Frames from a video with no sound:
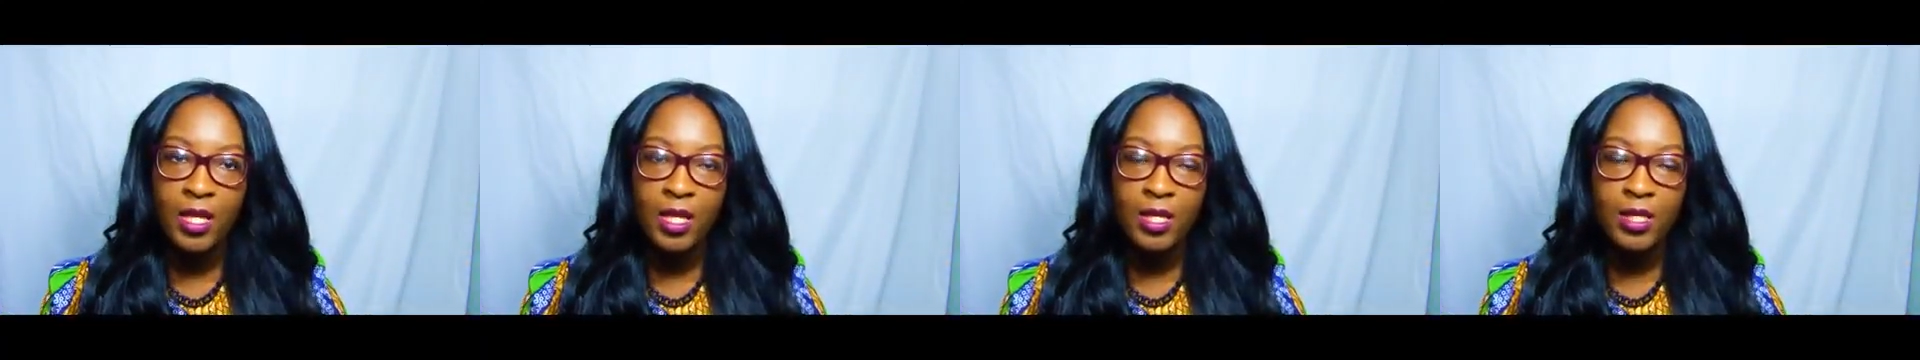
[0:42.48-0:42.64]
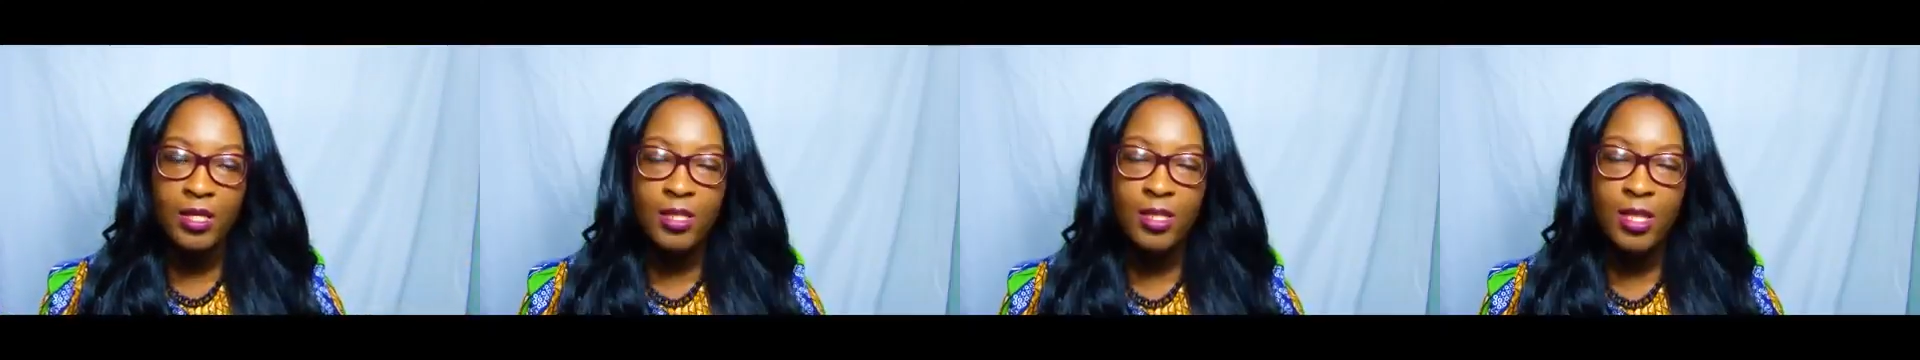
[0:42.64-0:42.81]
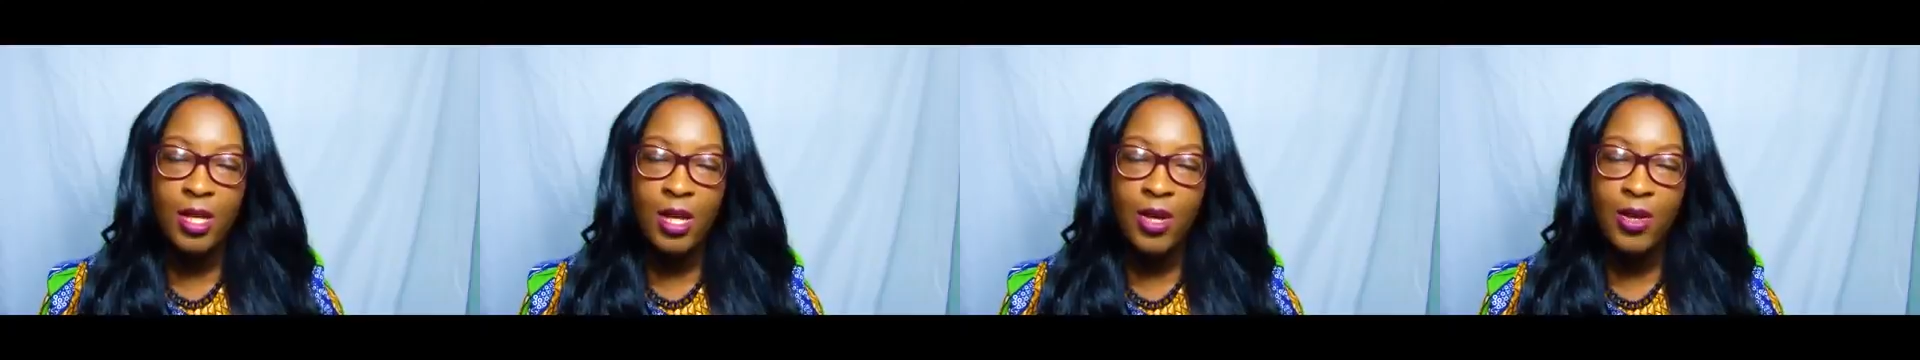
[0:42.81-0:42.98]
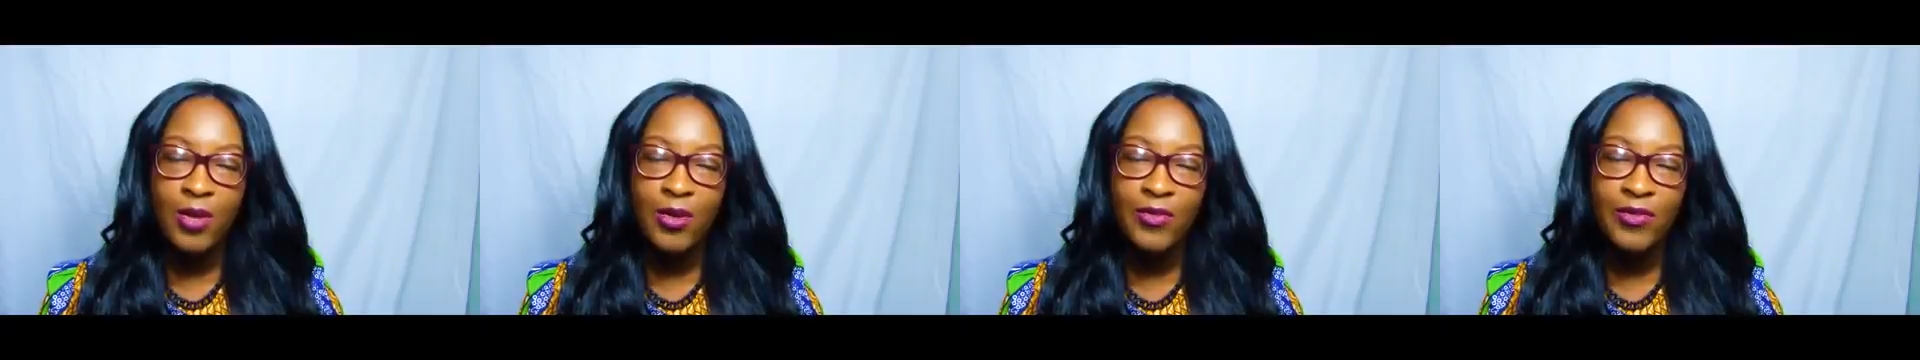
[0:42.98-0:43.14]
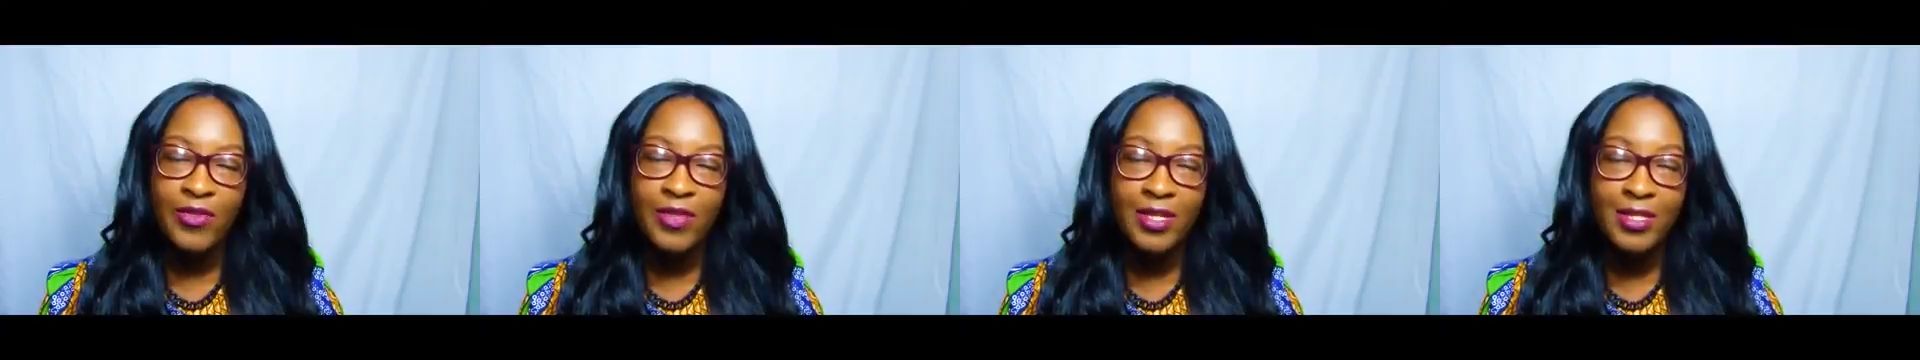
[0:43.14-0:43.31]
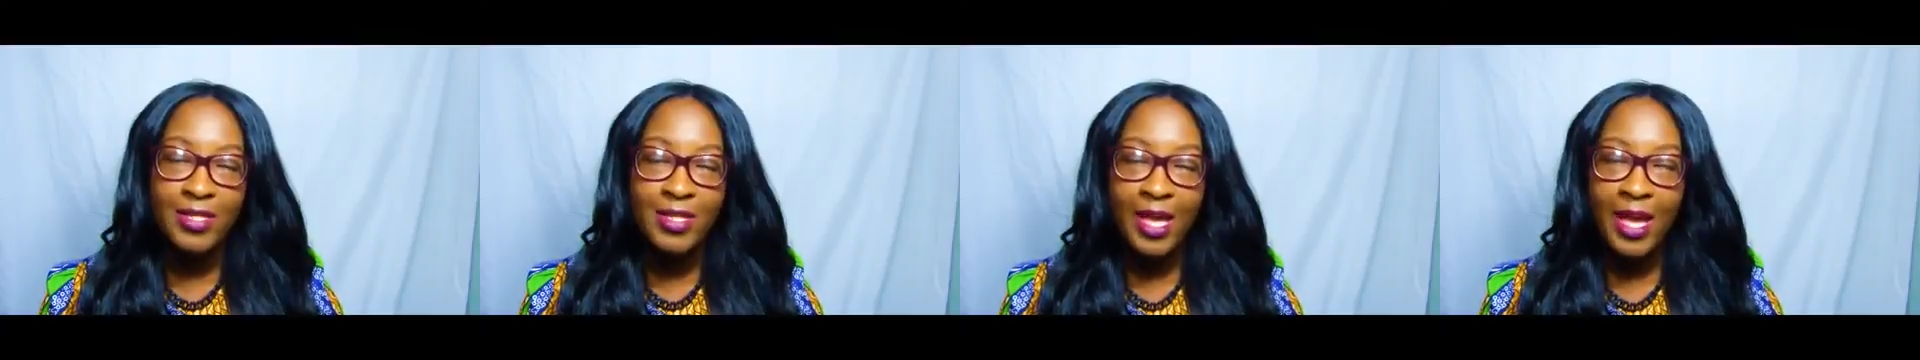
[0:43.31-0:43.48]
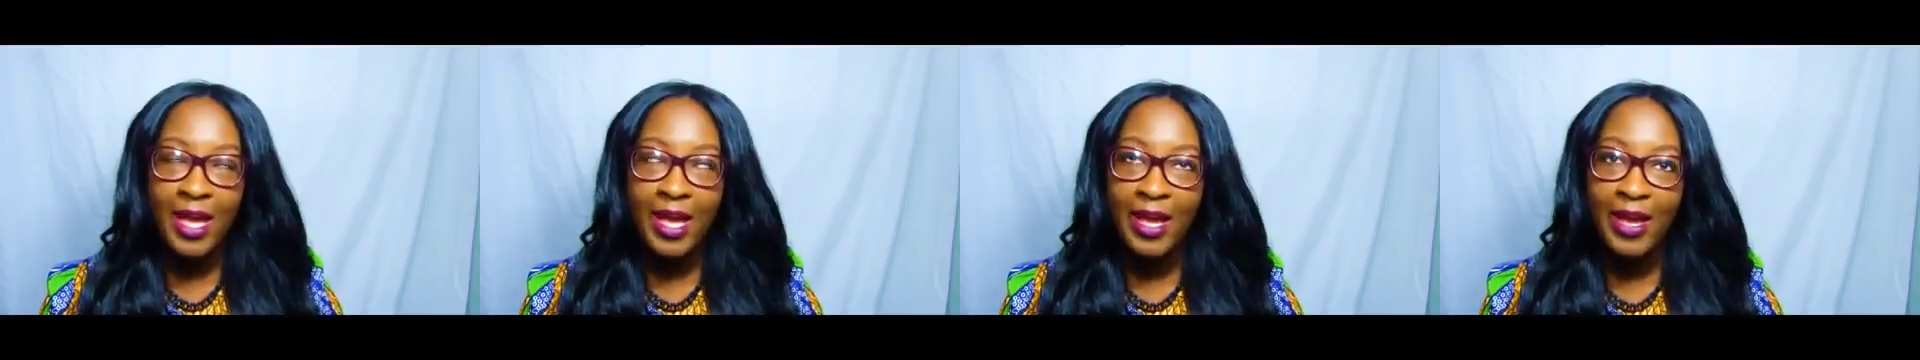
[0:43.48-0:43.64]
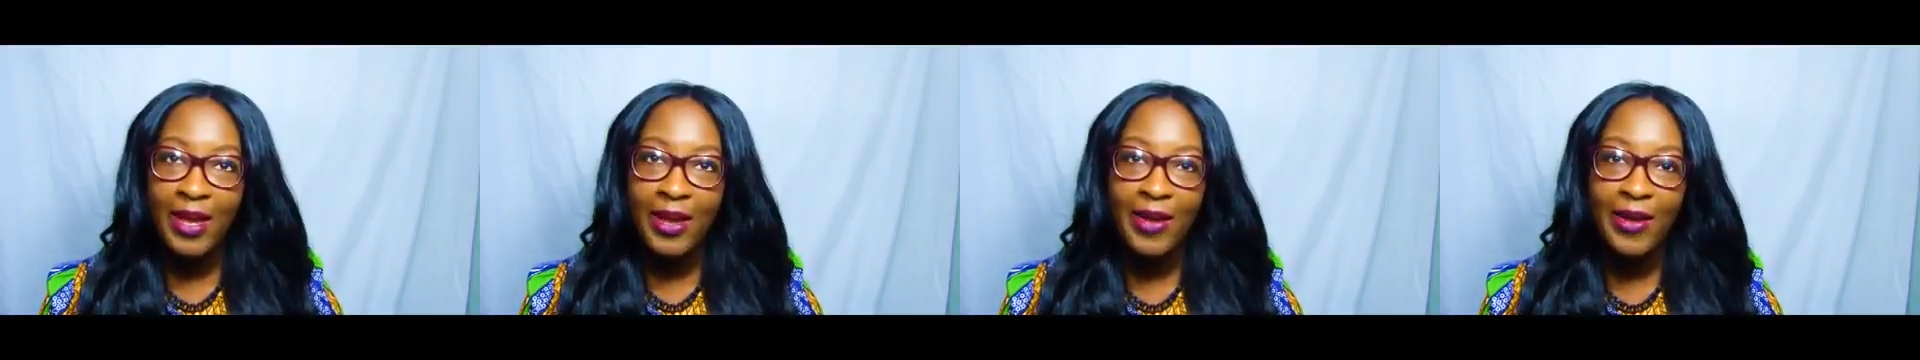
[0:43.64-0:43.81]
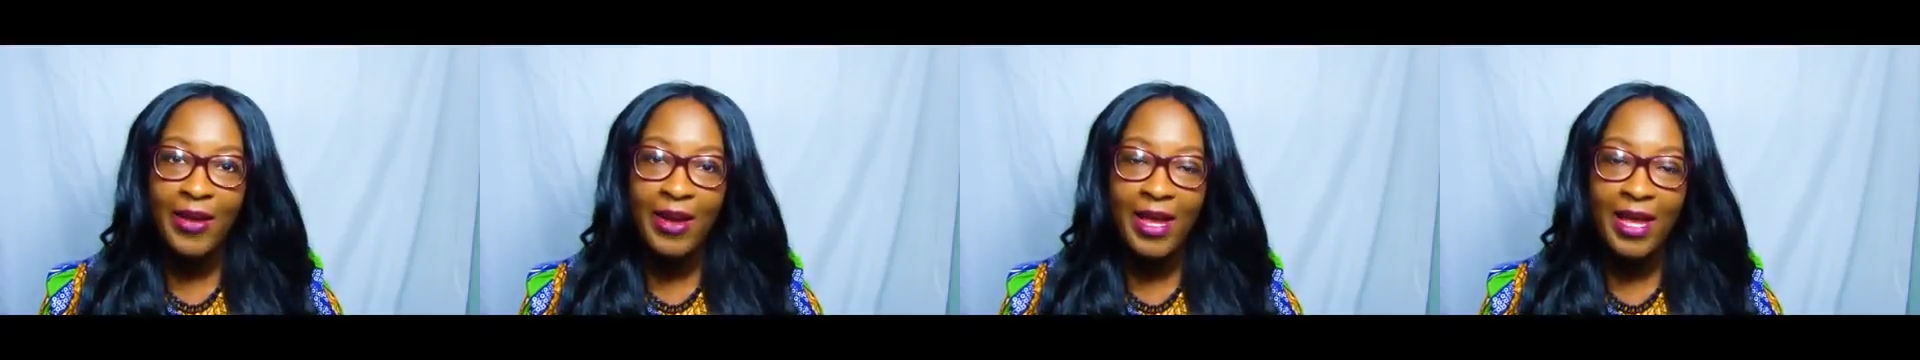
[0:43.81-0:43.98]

So this hair